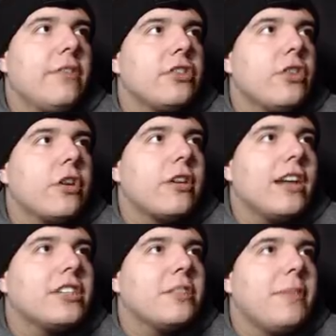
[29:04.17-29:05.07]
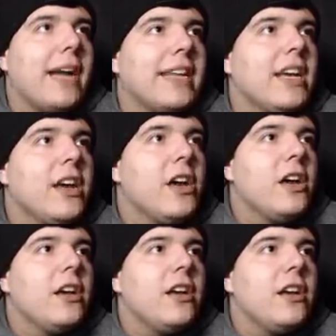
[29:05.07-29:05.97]
throw across your body.
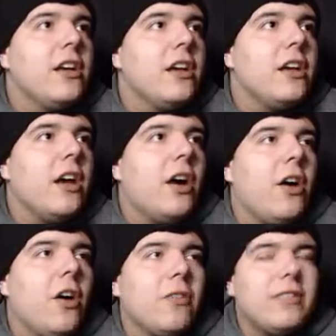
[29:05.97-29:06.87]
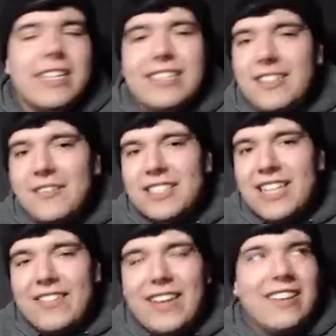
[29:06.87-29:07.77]
Oh, Diggs almost
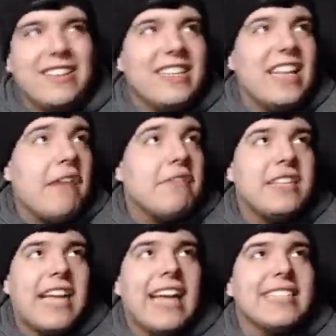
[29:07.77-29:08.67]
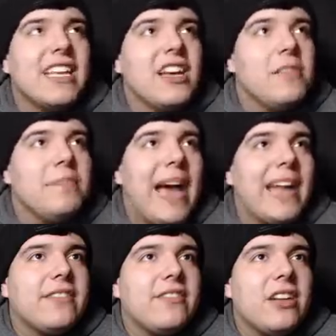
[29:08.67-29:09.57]
came down with it. Ne- guys,
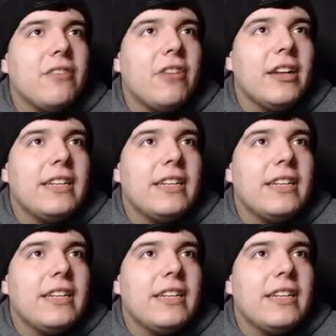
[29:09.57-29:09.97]
Madden 101,